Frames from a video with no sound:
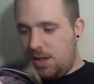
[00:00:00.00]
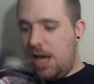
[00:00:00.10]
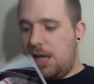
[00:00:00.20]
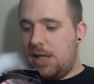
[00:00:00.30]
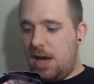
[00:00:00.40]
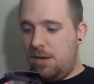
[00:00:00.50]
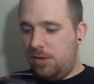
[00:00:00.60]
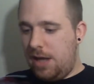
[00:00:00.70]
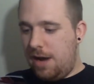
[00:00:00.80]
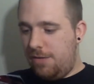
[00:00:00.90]
Yes, I
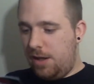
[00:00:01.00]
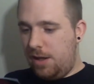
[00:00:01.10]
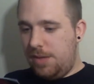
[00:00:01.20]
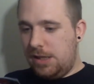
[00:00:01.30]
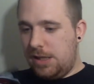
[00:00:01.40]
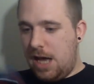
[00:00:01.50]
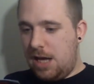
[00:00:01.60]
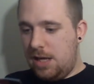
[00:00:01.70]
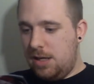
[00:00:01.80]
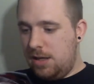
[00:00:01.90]
will definitely be
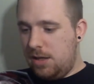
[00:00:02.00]
sat